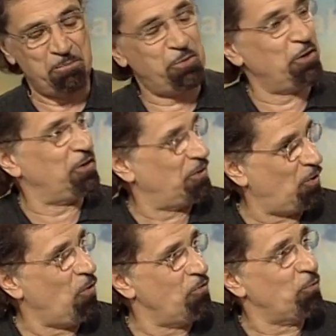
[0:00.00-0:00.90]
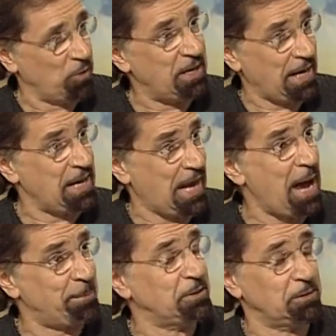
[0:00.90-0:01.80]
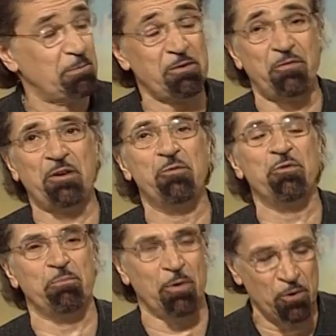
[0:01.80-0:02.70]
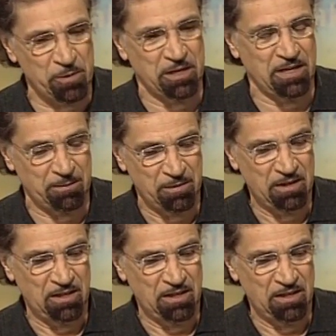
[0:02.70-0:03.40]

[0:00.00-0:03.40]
put over, it happened. As a matter of fact, we were in Birmingham,